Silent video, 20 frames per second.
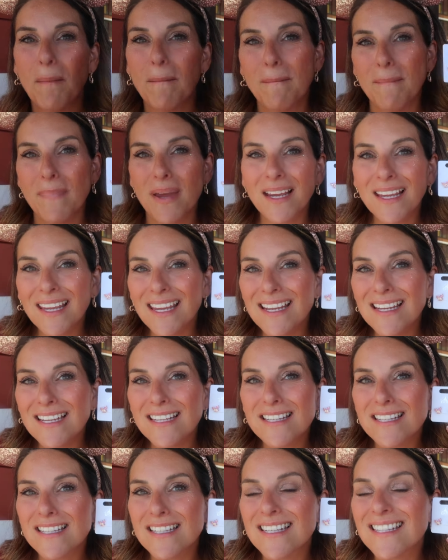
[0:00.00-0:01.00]

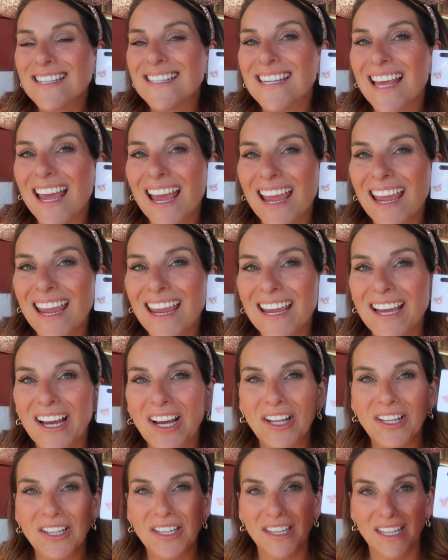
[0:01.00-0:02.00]
Mickeys say
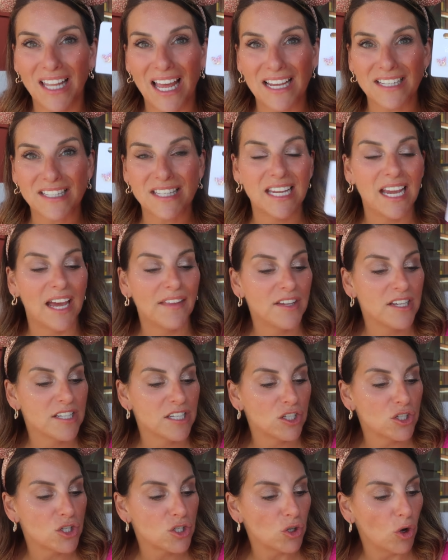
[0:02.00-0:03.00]
less. They had these
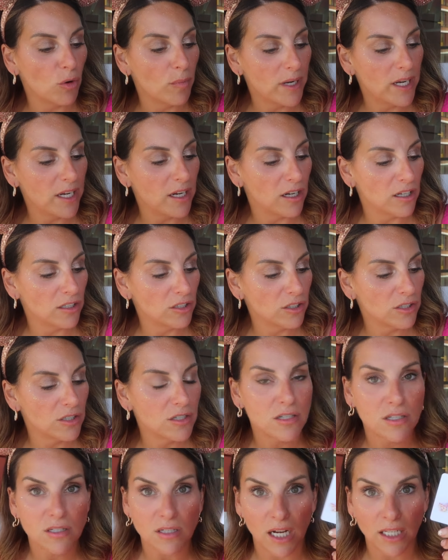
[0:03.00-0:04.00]
in so many
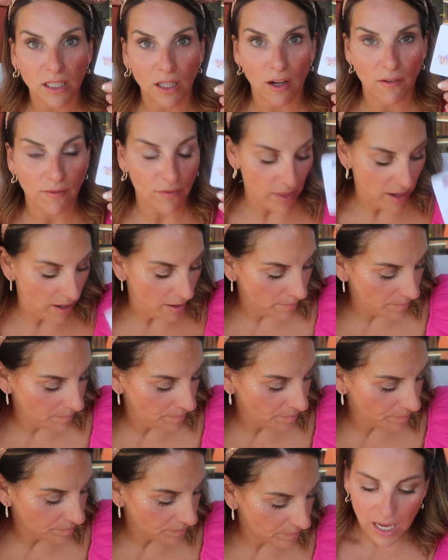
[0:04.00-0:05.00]
colors. I love them.
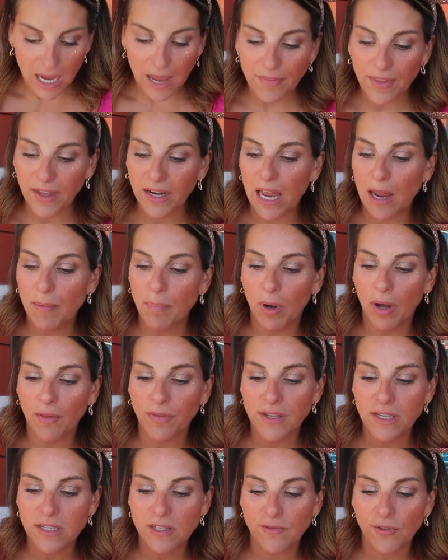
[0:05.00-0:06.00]
And then I bought
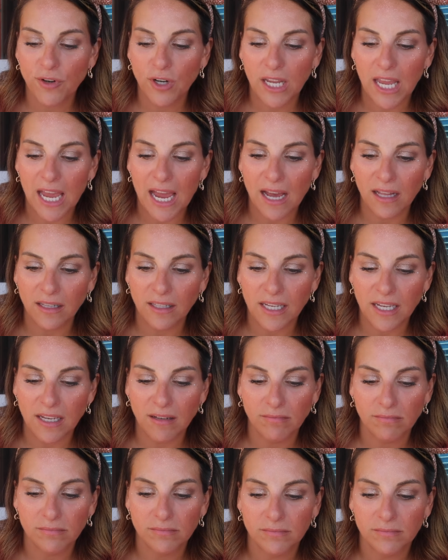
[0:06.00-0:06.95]
these for Callie,